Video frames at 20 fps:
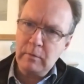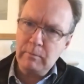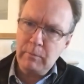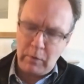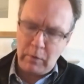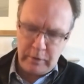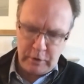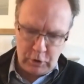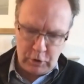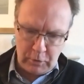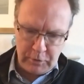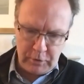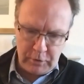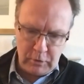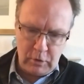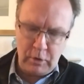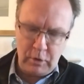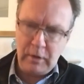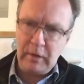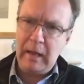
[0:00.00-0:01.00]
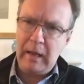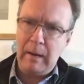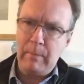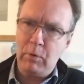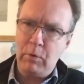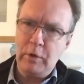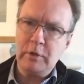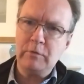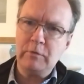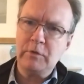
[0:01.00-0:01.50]
other than Boris Johnson could
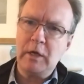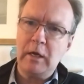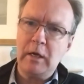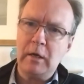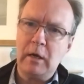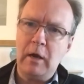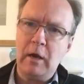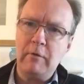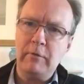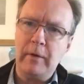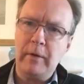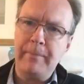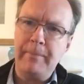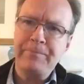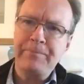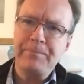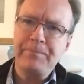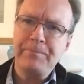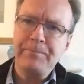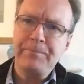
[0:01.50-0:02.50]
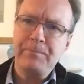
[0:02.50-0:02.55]
at that point have taken over.